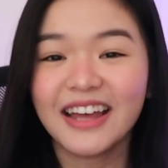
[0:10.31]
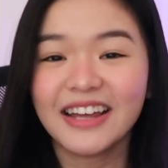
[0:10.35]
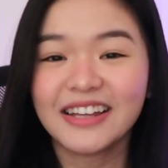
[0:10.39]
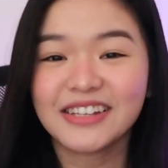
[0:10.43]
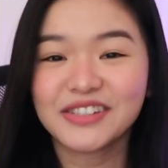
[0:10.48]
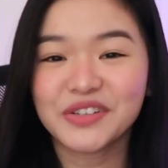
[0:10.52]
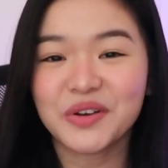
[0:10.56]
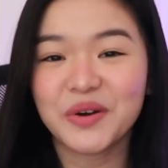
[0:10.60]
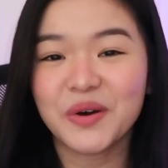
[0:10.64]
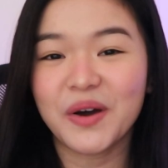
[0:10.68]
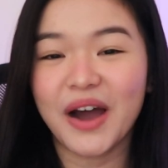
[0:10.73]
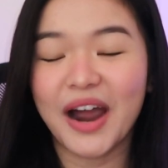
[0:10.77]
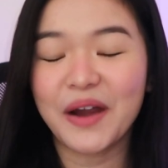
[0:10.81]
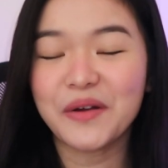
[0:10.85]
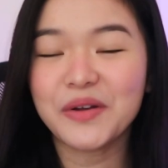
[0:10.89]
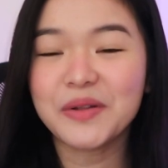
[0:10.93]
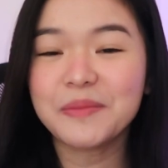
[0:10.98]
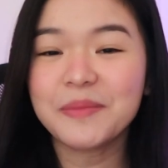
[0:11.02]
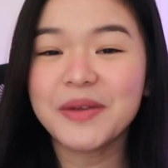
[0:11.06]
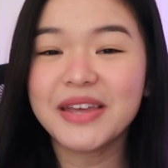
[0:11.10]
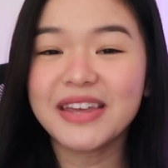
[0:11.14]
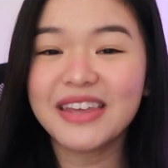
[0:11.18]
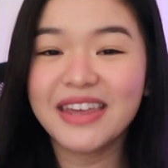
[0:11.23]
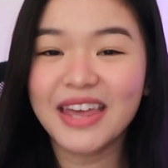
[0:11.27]
So, I
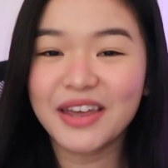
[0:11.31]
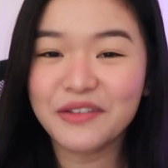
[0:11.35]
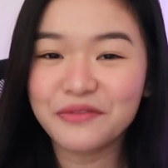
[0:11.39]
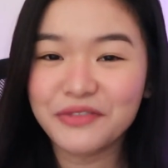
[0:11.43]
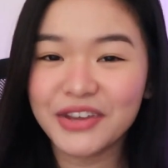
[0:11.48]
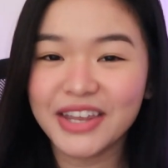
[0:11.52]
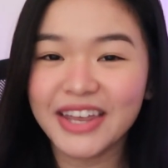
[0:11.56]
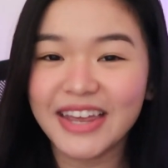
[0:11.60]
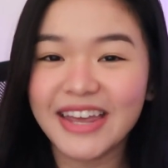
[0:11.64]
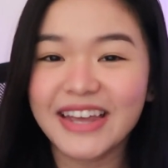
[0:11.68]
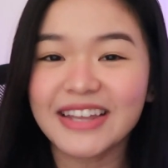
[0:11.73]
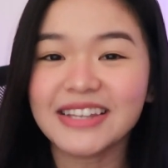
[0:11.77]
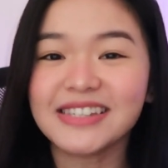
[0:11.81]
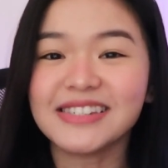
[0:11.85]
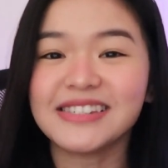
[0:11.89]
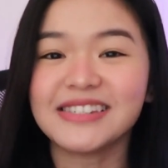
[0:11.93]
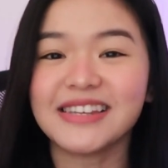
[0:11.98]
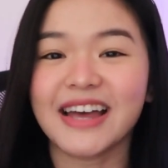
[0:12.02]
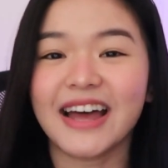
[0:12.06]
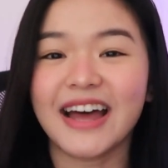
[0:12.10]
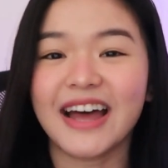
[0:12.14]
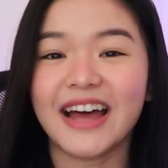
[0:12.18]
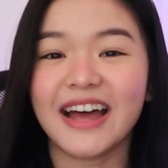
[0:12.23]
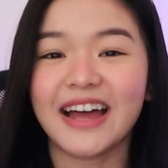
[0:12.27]
will be giving in
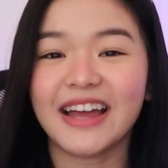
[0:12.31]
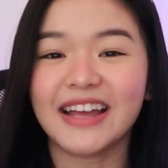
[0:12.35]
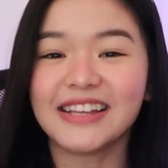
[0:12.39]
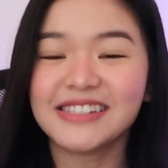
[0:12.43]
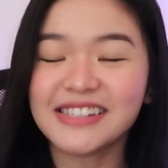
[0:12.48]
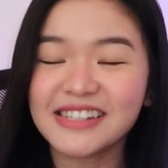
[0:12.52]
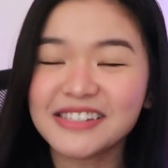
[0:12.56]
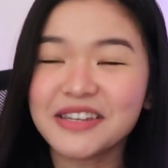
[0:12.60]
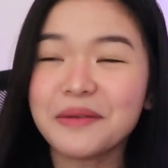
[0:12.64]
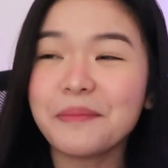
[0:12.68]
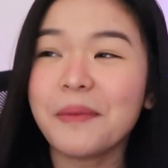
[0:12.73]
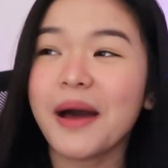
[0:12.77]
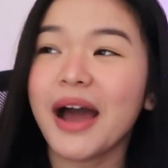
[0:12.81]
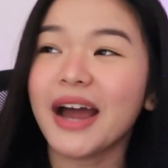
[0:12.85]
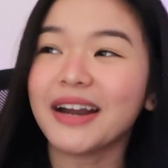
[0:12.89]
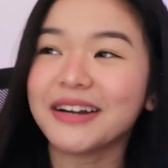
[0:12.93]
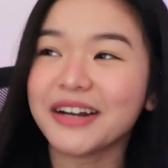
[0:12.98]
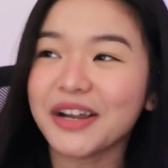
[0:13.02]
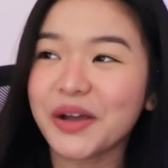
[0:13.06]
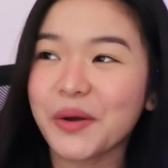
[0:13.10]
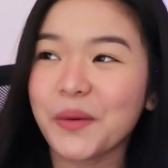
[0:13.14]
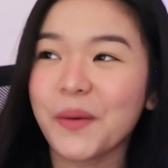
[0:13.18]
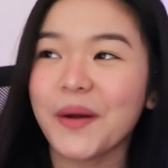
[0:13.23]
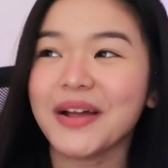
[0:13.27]
sa isa sa
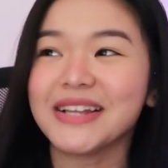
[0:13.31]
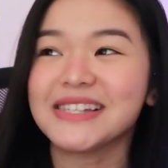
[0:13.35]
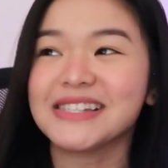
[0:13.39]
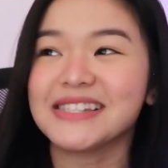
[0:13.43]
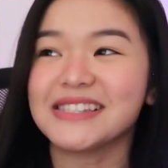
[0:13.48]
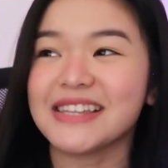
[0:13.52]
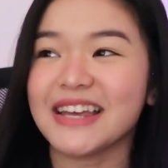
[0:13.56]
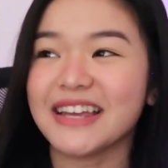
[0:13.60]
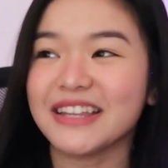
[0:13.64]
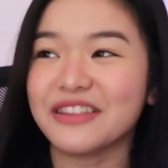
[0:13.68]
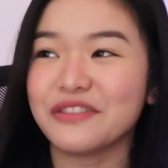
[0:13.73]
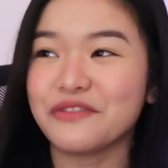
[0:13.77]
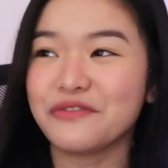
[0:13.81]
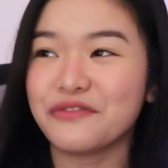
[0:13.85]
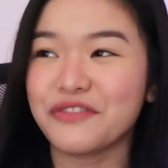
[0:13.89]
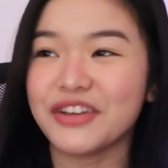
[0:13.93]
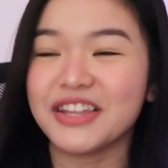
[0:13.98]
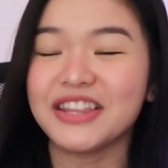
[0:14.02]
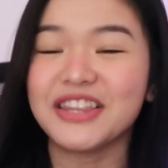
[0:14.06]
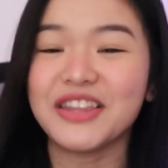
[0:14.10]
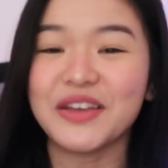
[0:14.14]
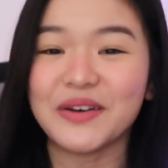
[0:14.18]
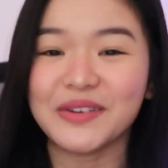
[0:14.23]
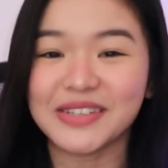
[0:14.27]
mga requested
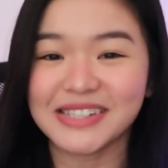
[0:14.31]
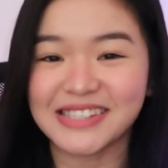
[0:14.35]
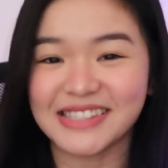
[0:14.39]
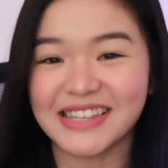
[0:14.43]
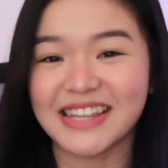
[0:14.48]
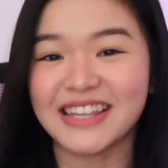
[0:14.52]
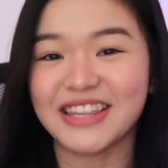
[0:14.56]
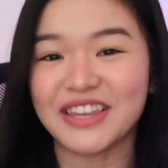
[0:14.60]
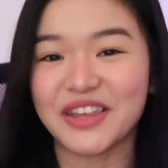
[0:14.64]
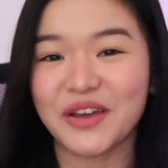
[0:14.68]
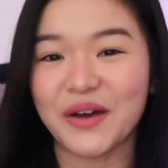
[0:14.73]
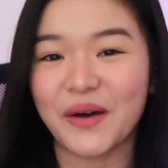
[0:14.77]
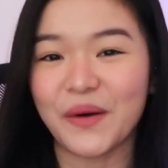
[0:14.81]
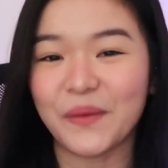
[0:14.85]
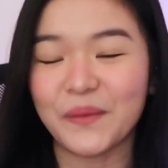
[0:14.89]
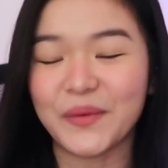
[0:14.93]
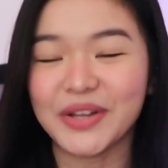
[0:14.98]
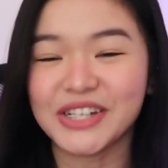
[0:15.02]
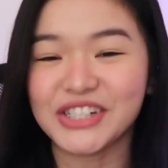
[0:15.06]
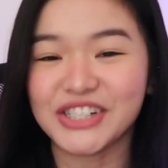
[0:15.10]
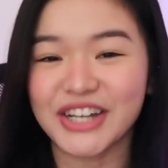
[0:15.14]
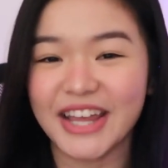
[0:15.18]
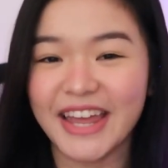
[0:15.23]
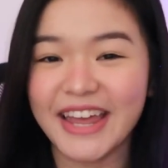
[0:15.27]
videos ninyo,
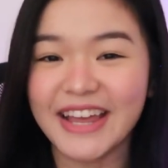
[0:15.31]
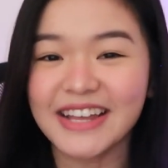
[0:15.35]
which